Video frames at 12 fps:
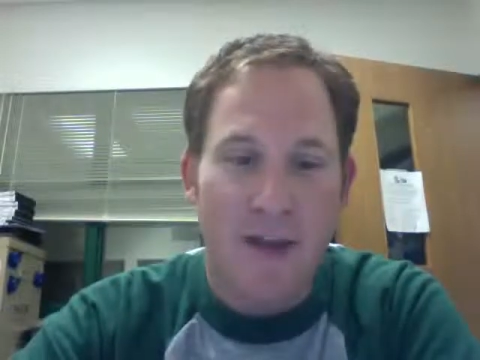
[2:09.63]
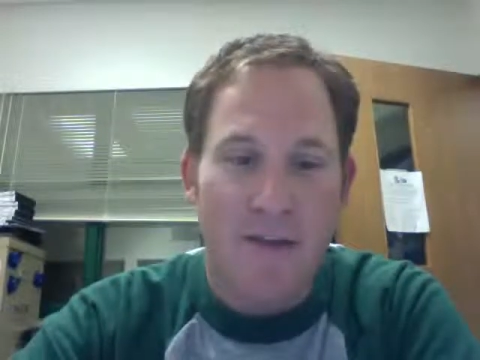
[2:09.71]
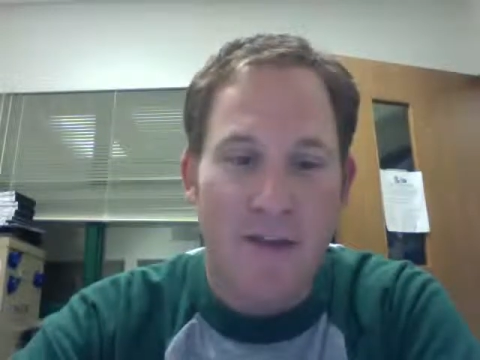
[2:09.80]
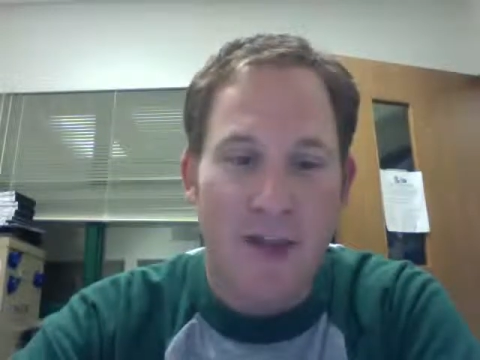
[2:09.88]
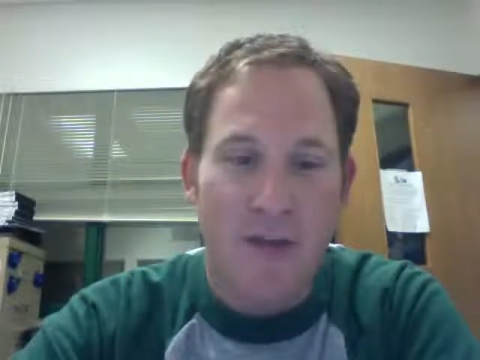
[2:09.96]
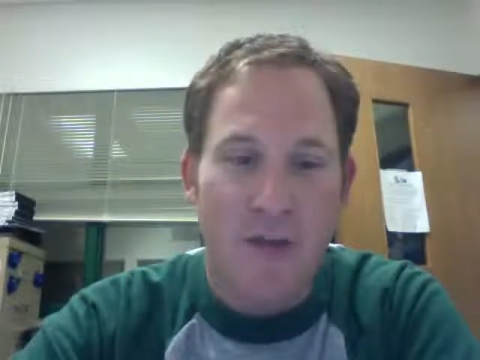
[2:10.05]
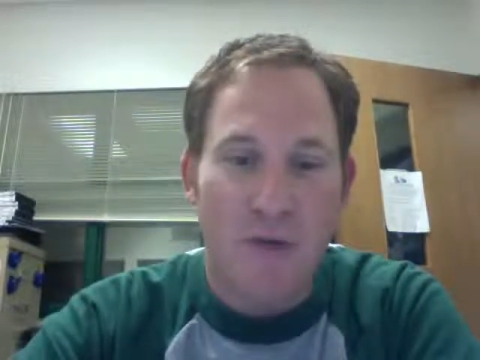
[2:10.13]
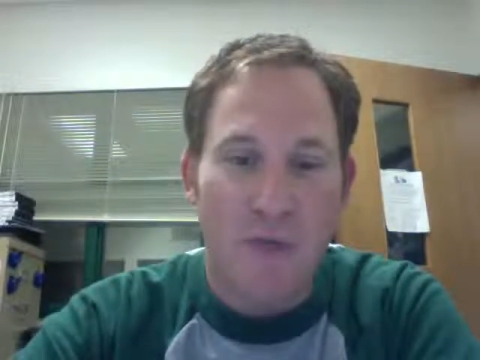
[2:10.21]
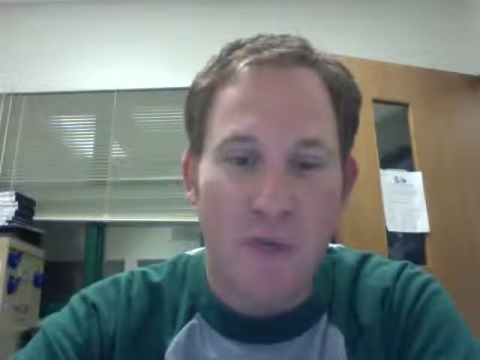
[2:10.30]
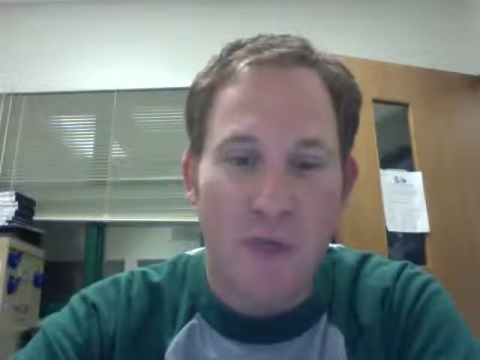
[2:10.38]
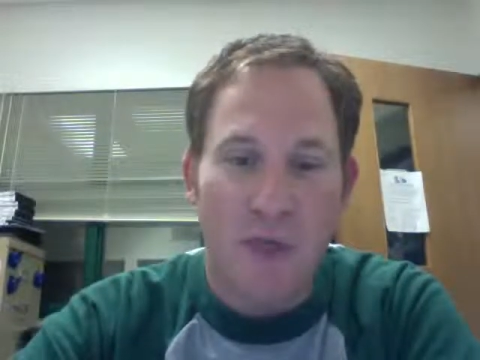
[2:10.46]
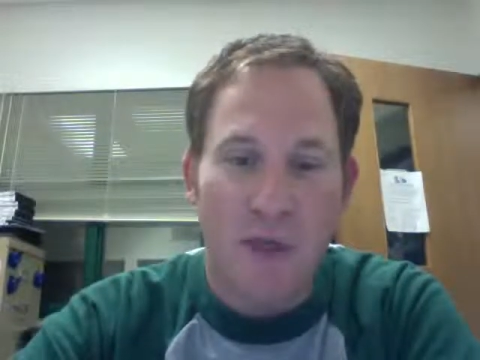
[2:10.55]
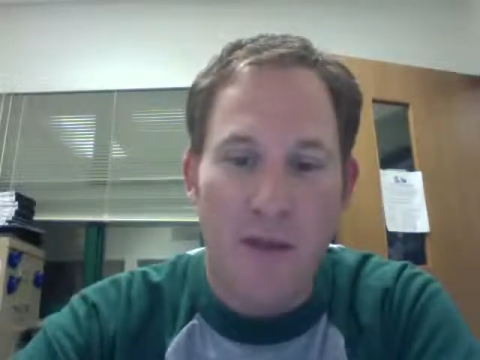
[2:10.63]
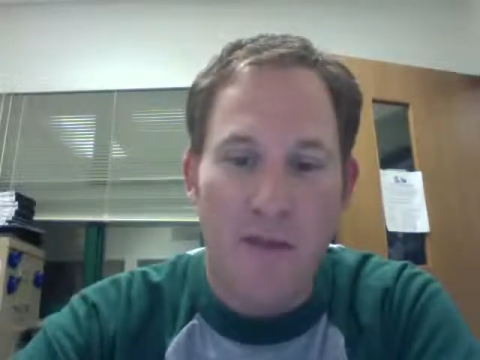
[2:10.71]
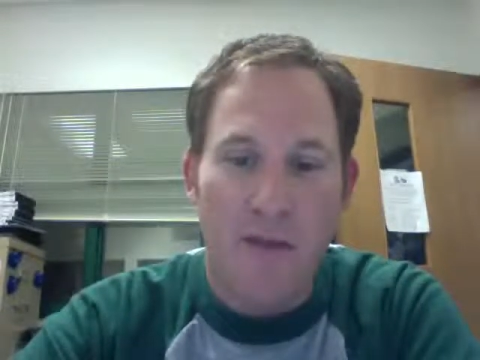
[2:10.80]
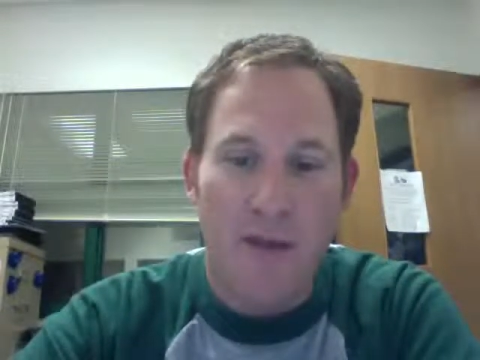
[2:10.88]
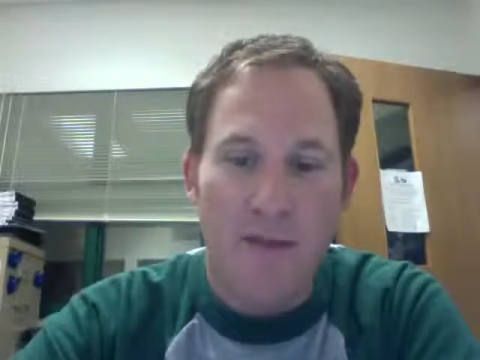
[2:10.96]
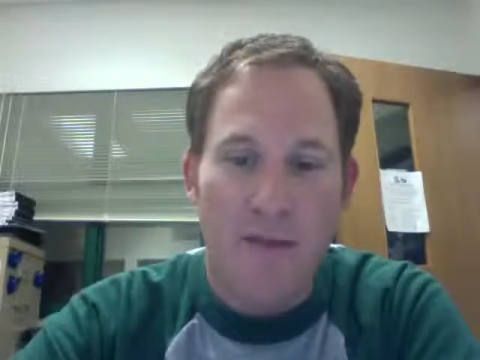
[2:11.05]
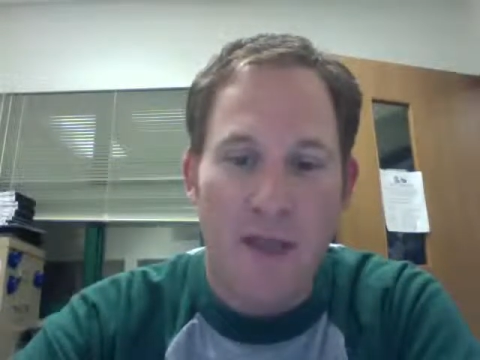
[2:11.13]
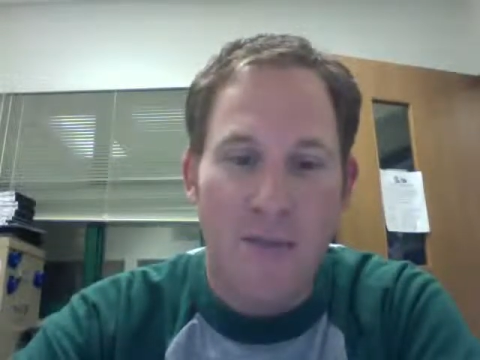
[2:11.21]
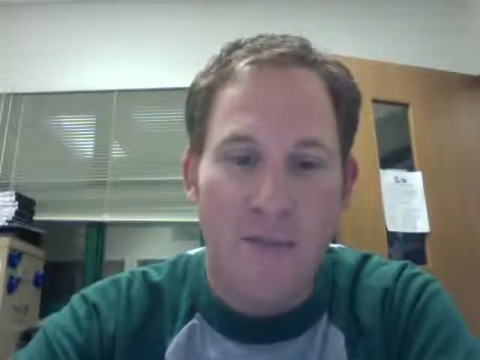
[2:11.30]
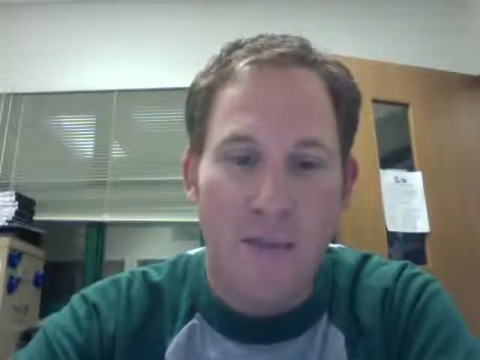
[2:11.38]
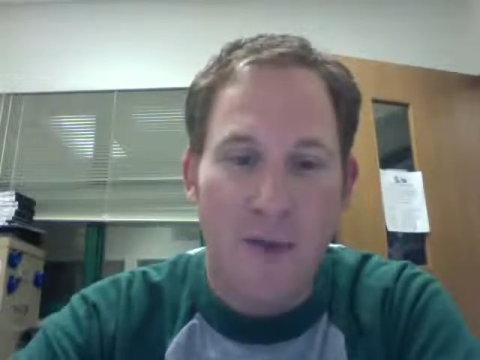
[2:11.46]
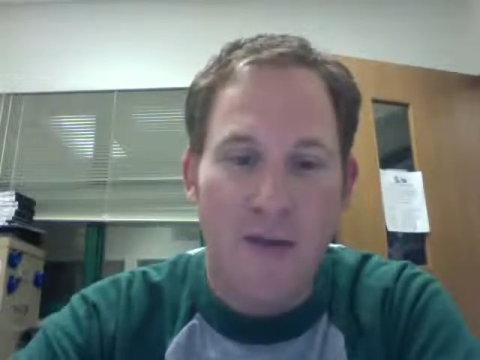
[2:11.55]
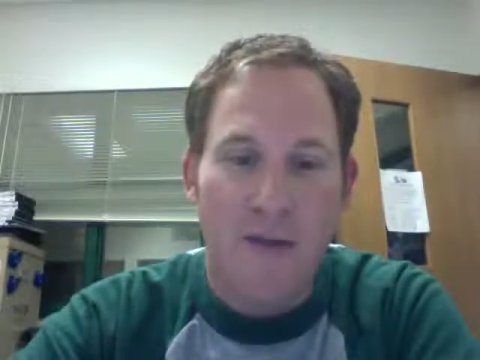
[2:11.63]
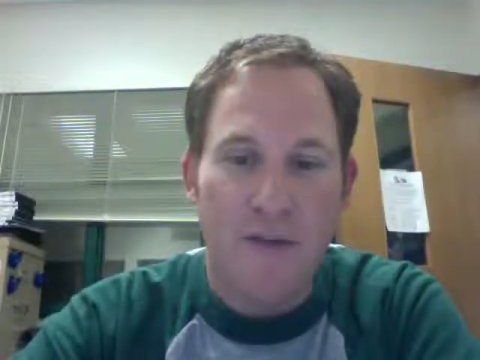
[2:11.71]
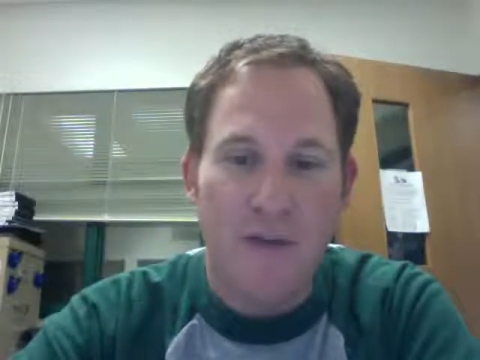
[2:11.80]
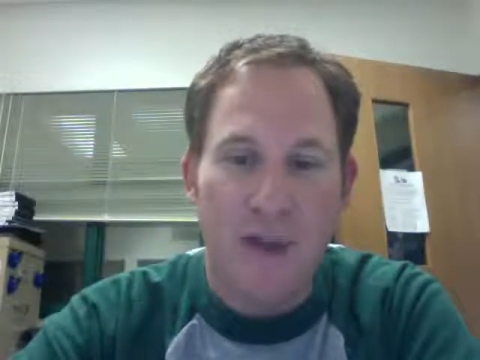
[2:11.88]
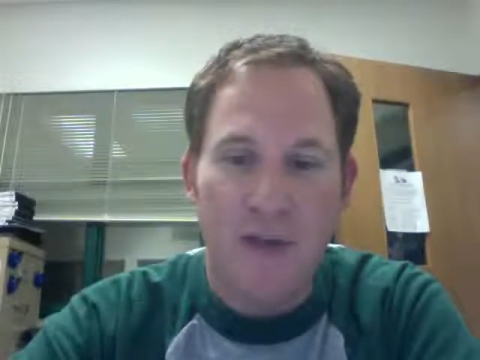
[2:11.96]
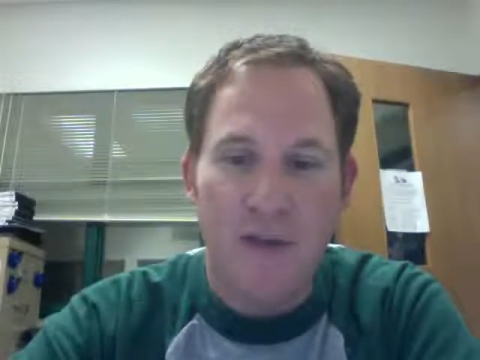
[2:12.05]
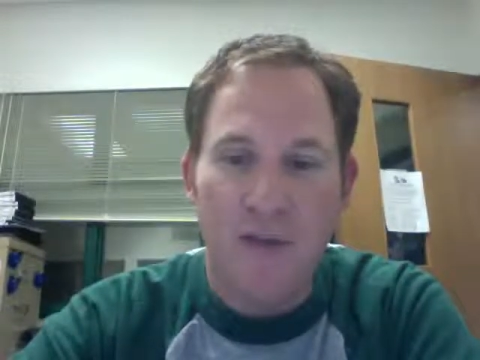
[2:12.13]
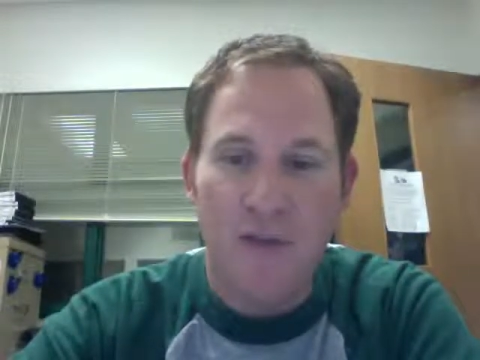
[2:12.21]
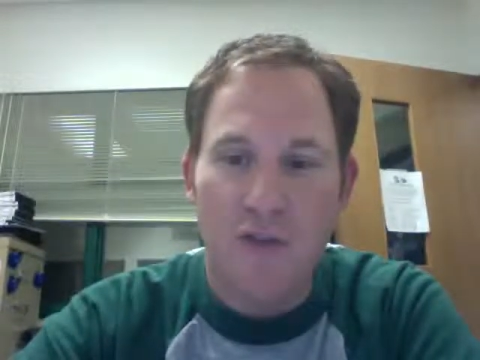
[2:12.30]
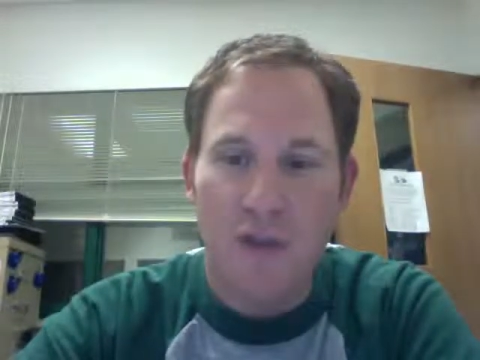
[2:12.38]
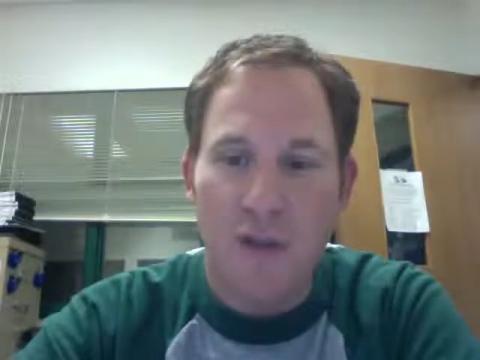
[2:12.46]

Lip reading: got Daniel with a 10-point advantage.